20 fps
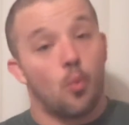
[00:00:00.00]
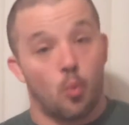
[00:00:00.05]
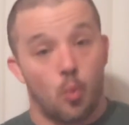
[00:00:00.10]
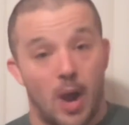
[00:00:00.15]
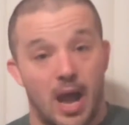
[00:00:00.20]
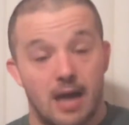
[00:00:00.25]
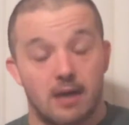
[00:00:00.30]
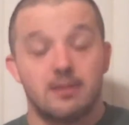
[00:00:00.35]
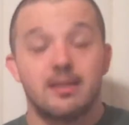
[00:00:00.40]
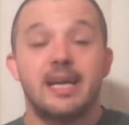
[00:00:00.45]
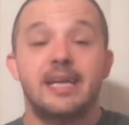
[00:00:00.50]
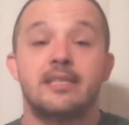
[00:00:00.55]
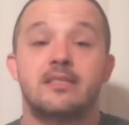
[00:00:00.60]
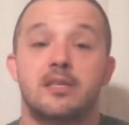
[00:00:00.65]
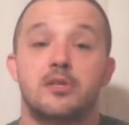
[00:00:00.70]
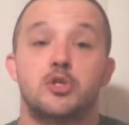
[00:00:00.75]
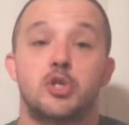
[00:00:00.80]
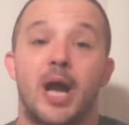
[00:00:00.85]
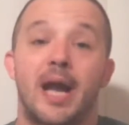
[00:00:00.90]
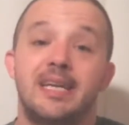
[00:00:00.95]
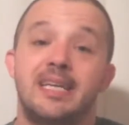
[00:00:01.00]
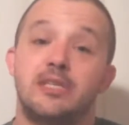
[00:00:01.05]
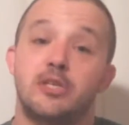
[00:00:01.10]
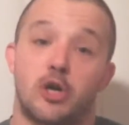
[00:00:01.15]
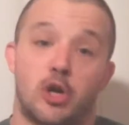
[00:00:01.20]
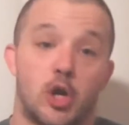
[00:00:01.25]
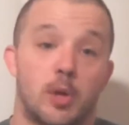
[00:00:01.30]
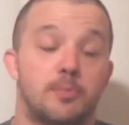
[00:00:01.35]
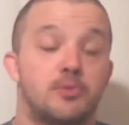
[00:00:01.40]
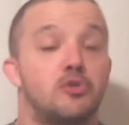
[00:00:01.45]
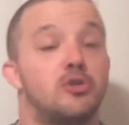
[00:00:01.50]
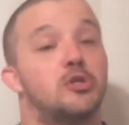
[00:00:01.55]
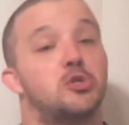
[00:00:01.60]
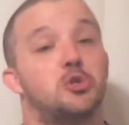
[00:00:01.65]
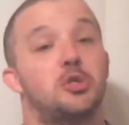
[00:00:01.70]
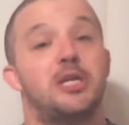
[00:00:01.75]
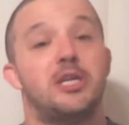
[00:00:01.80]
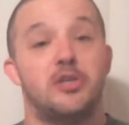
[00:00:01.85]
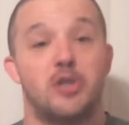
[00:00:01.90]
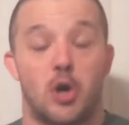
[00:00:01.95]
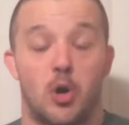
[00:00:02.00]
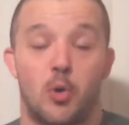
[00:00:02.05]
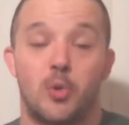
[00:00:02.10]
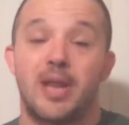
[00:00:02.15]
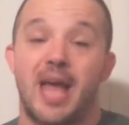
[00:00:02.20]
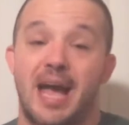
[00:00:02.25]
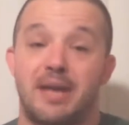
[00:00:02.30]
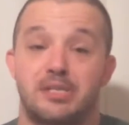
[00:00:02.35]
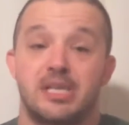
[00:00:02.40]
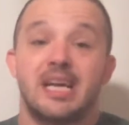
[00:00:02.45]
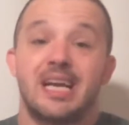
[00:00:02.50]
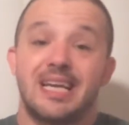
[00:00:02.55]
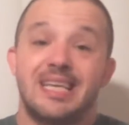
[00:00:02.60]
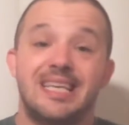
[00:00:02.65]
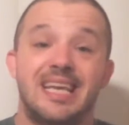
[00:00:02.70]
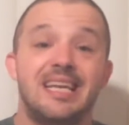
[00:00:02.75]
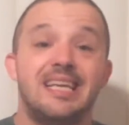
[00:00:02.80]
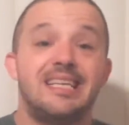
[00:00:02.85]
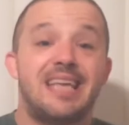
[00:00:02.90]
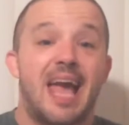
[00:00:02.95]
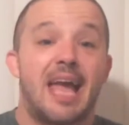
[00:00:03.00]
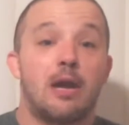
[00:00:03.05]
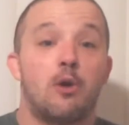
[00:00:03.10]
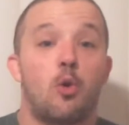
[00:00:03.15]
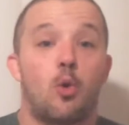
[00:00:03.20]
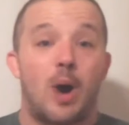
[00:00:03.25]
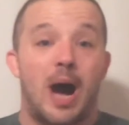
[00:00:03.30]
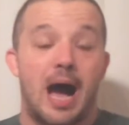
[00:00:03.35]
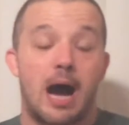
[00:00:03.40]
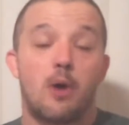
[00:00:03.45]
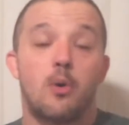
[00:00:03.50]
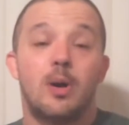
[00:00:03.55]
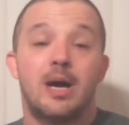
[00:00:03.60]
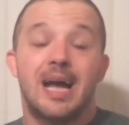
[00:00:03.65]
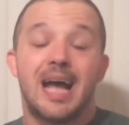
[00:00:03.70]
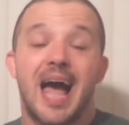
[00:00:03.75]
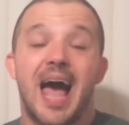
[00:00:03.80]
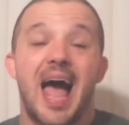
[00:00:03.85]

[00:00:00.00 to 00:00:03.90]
Well, it's a Chinese herb traditionally known as yin yang huo,